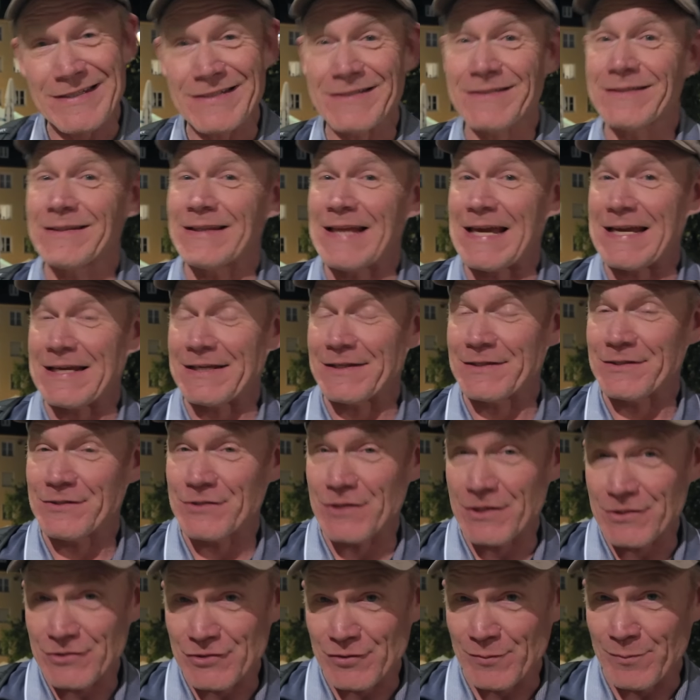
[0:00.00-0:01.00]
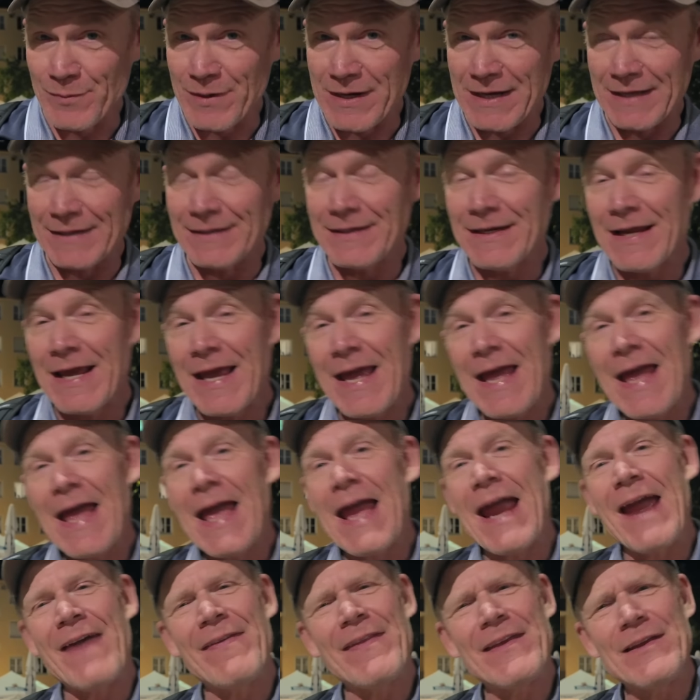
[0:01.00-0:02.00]
is like gingerbread,
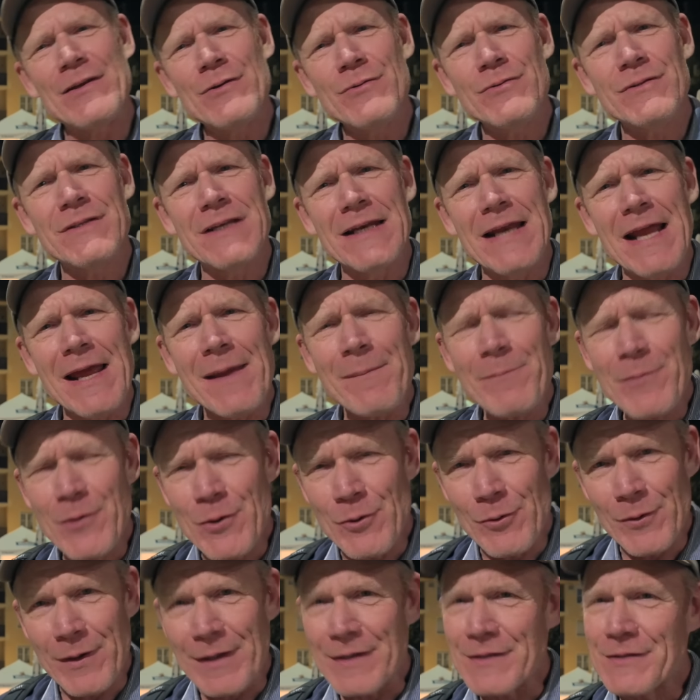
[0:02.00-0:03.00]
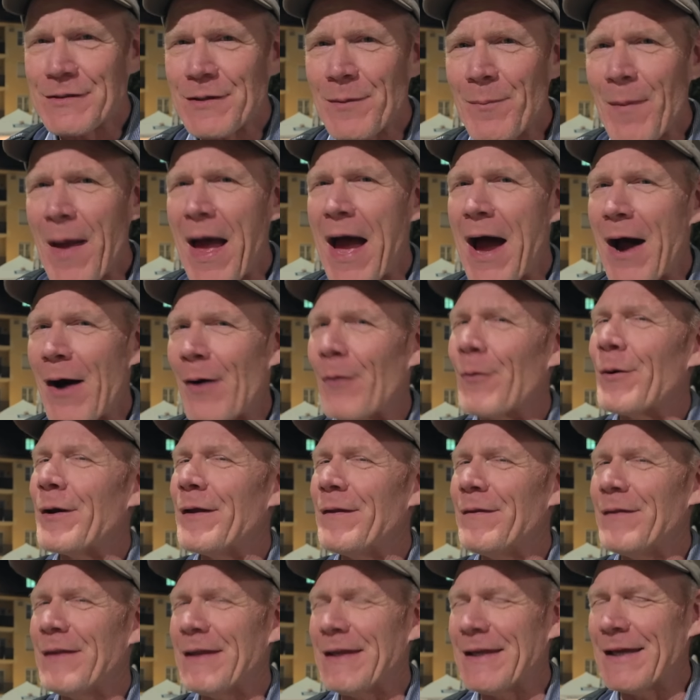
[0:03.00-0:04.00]
and they used Lebkuchen somehow
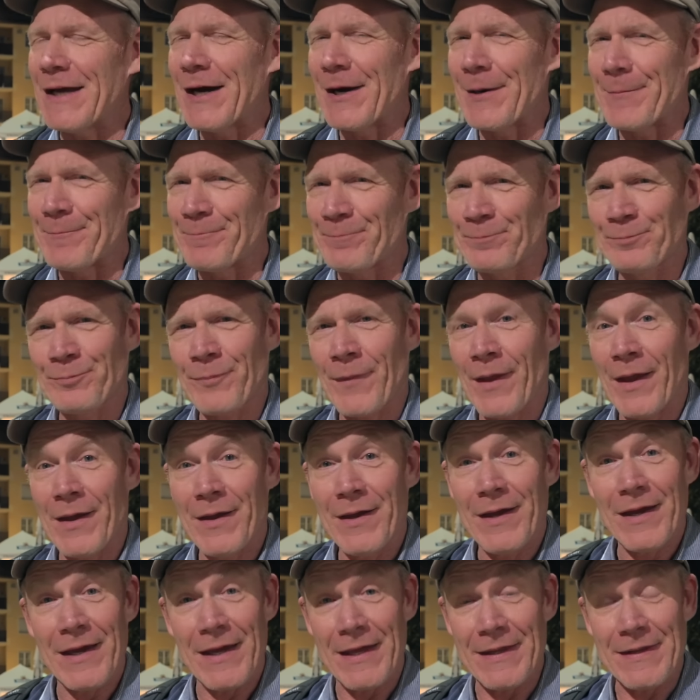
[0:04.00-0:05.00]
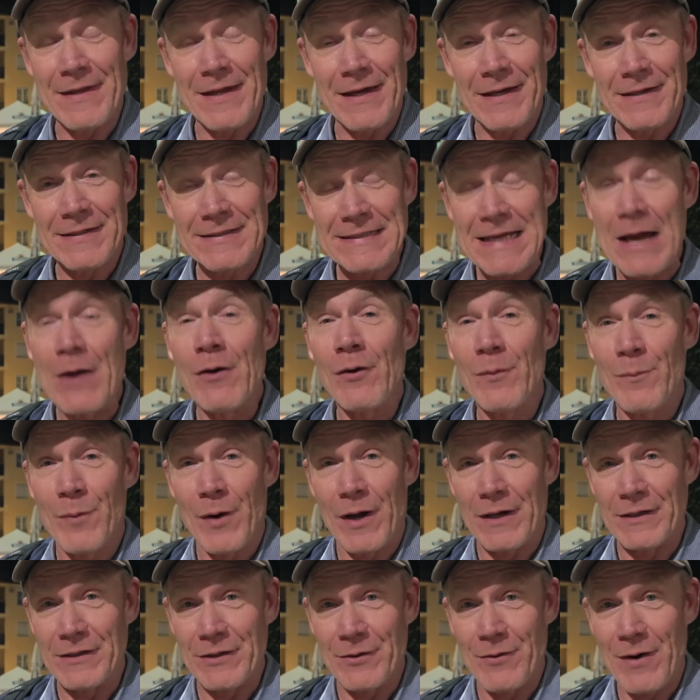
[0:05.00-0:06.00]
in the
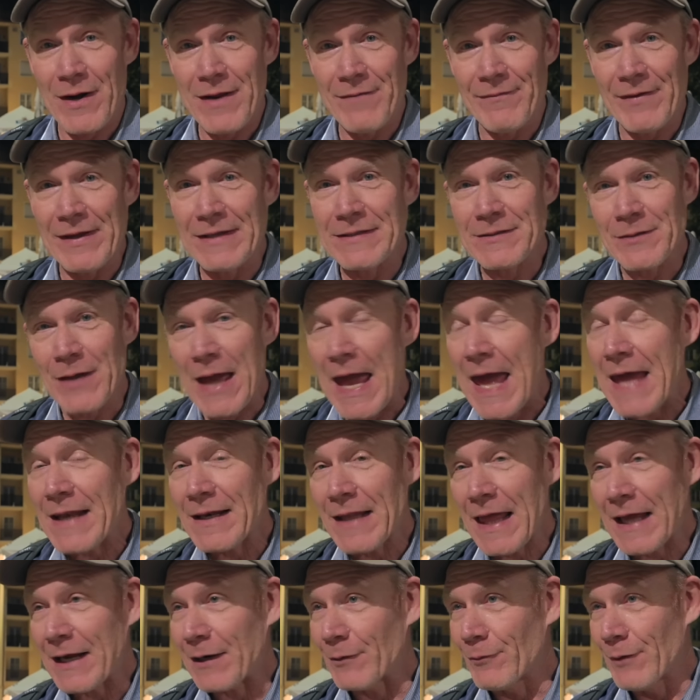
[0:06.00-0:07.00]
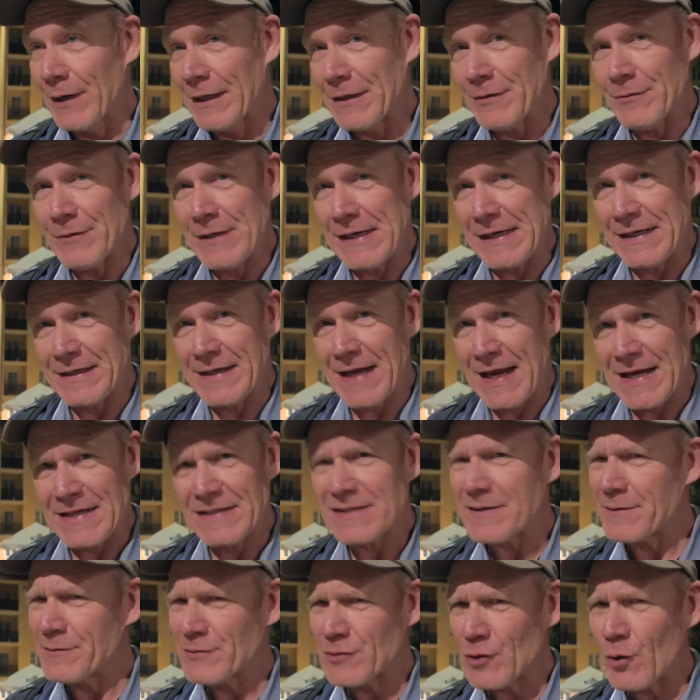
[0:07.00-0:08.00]
sauerbraten gravy, so it had like a really unique
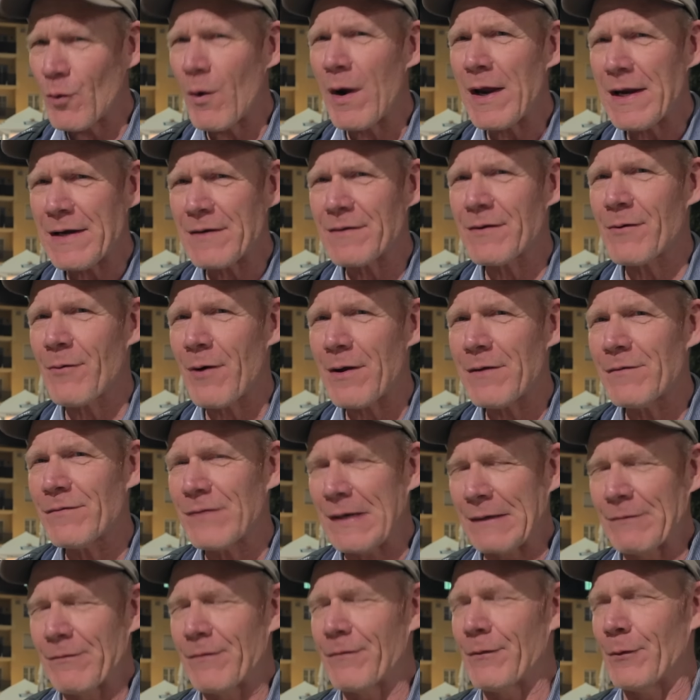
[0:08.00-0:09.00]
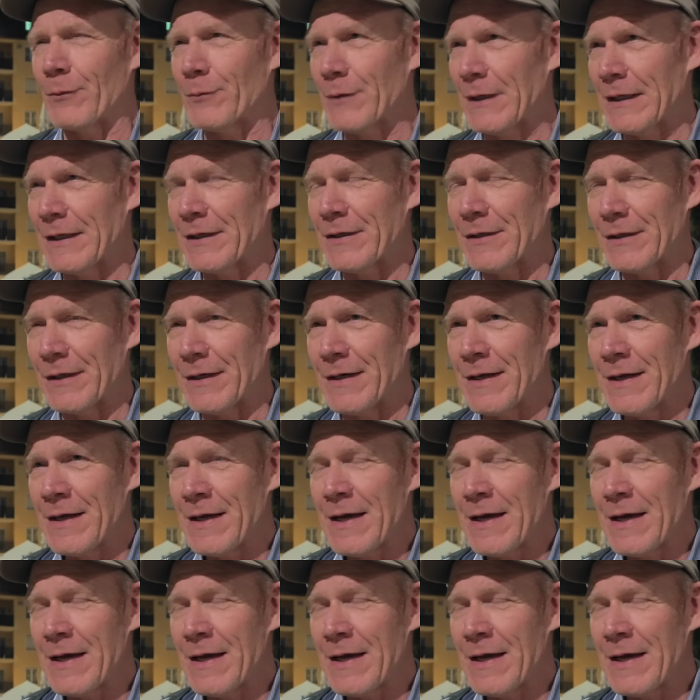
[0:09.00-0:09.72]
taste. It was quite flavorful, really good.